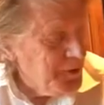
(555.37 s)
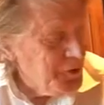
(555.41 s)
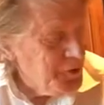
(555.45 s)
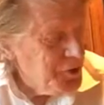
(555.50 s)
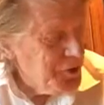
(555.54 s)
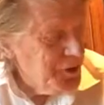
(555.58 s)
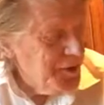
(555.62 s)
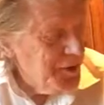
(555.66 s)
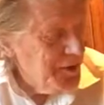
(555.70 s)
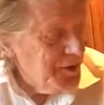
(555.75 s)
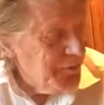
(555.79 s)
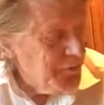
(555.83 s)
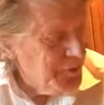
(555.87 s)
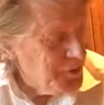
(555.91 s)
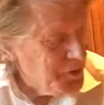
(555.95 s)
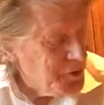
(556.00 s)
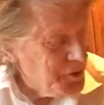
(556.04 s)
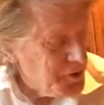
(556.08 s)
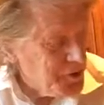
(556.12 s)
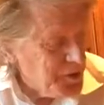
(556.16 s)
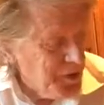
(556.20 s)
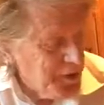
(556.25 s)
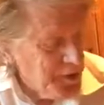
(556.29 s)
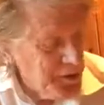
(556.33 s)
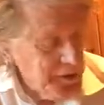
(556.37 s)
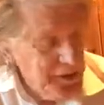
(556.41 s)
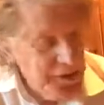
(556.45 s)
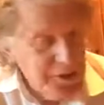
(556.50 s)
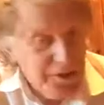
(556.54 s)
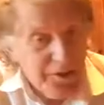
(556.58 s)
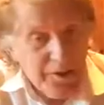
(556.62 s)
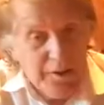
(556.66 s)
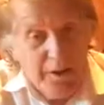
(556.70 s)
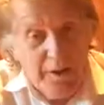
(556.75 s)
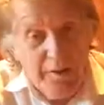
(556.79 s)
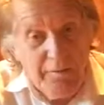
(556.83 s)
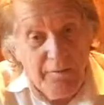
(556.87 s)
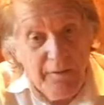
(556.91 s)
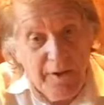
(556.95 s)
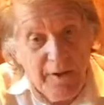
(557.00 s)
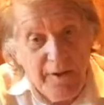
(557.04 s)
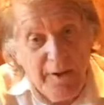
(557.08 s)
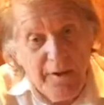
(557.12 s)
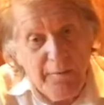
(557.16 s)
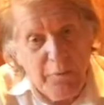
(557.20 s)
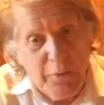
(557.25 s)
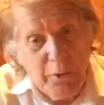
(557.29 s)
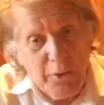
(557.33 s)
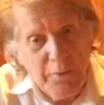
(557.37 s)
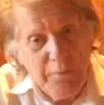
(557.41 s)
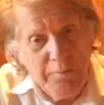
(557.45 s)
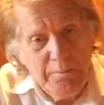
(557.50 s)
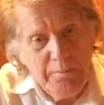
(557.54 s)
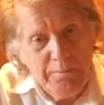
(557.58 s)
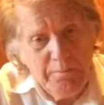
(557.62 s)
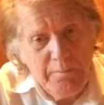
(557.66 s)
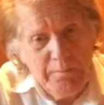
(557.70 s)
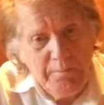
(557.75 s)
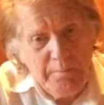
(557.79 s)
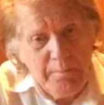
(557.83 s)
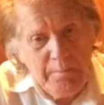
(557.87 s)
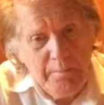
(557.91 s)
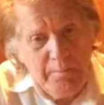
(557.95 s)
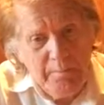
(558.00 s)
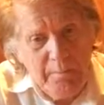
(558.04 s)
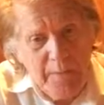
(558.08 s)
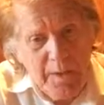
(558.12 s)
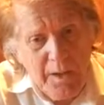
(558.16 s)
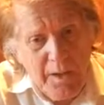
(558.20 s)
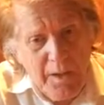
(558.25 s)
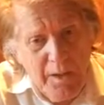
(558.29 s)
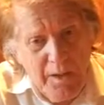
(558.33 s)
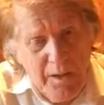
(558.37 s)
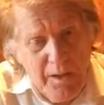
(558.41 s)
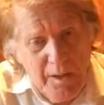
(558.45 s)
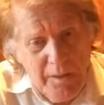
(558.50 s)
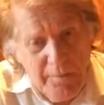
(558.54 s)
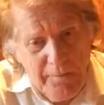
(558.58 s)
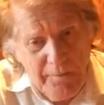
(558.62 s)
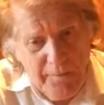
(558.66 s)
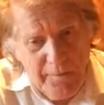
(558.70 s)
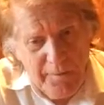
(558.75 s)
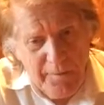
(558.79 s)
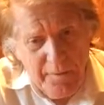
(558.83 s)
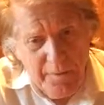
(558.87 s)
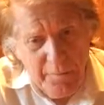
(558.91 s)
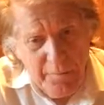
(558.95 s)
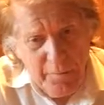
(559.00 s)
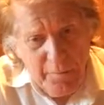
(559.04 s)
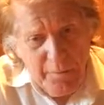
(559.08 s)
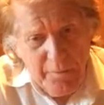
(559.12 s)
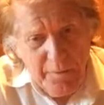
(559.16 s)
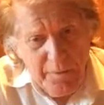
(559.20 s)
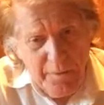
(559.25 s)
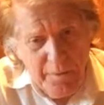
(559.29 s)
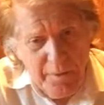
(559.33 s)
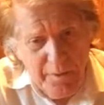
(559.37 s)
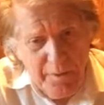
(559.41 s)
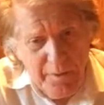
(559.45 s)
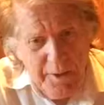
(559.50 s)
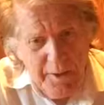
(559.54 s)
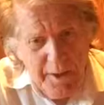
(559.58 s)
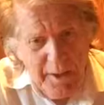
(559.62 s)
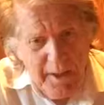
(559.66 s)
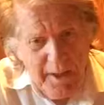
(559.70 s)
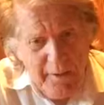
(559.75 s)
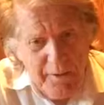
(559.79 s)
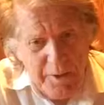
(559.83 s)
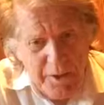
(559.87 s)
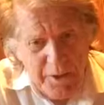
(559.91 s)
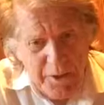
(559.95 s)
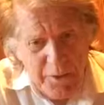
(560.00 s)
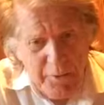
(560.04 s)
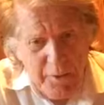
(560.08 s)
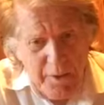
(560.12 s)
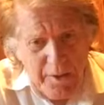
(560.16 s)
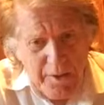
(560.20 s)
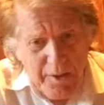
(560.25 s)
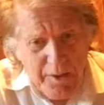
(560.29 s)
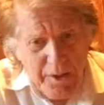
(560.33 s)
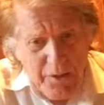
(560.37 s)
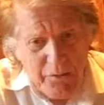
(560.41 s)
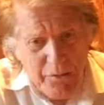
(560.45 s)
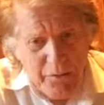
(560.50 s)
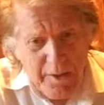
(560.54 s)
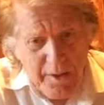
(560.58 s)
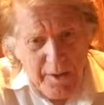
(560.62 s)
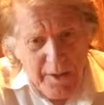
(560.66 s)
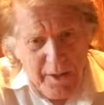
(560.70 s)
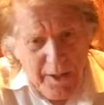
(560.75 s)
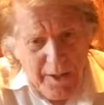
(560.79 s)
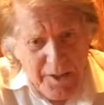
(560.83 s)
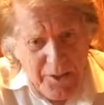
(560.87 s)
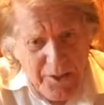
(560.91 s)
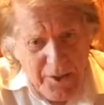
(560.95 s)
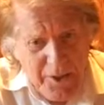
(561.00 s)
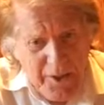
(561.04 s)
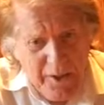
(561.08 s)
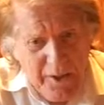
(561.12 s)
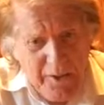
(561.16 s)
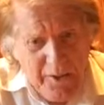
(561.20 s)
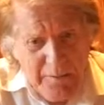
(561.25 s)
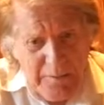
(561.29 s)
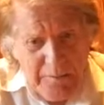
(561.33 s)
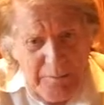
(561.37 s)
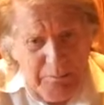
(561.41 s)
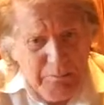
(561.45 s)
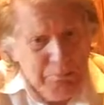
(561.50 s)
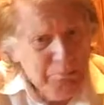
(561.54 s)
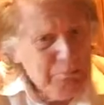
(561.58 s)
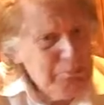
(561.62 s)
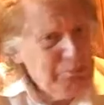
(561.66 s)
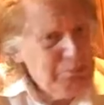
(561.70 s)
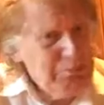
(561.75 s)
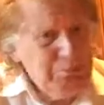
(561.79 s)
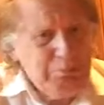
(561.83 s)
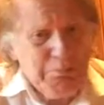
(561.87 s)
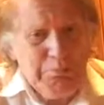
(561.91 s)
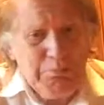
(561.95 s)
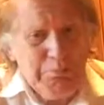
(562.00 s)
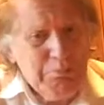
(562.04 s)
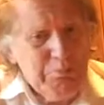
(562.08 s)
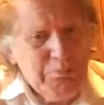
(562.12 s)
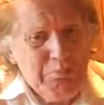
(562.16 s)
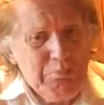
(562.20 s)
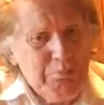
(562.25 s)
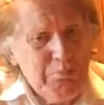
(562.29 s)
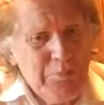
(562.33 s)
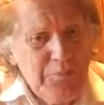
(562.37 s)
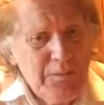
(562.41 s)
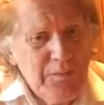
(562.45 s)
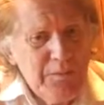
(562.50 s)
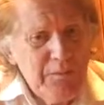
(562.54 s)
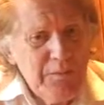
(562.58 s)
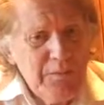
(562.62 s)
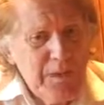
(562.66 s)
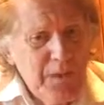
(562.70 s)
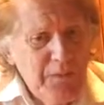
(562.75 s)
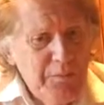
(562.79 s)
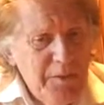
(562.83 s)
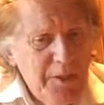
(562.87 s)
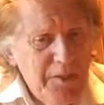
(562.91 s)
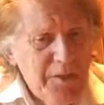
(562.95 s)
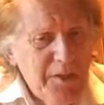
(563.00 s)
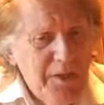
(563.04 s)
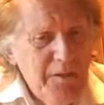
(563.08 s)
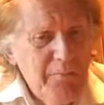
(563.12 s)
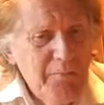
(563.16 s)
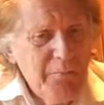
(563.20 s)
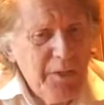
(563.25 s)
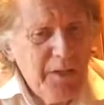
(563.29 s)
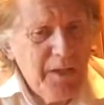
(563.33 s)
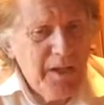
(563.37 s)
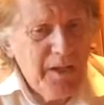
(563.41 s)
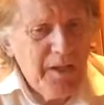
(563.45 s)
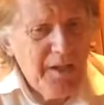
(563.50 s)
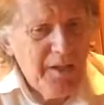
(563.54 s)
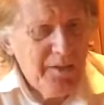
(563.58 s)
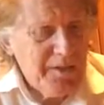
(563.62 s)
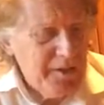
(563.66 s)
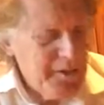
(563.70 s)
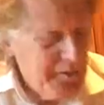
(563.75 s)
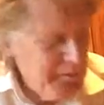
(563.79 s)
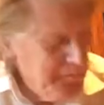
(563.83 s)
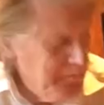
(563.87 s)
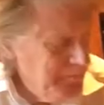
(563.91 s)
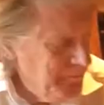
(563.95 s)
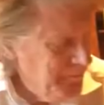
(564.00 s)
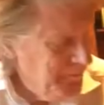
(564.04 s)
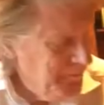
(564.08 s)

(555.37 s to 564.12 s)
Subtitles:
engineering studies available for the areas where these red lights are. Nobody's given me anything.